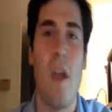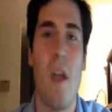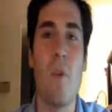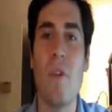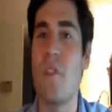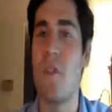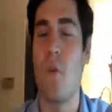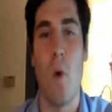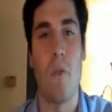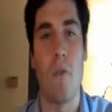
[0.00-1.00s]
Every
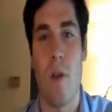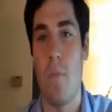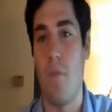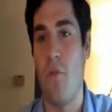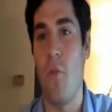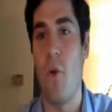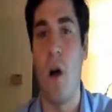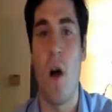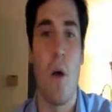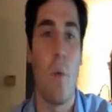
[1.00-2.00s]
single one of them,
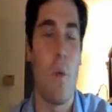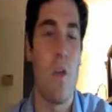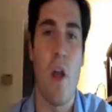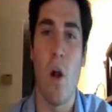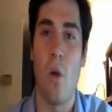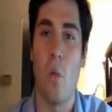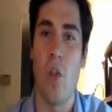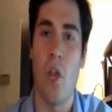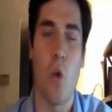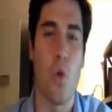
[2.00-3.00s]
when
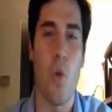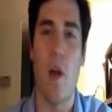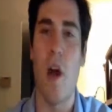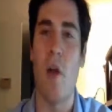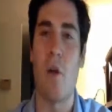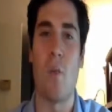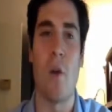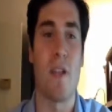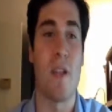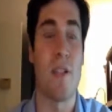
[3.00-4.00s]
they go through the hiring
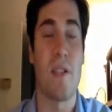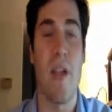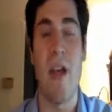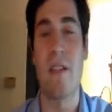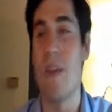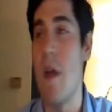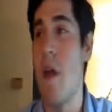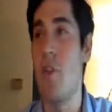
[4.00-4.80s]
process, is asked,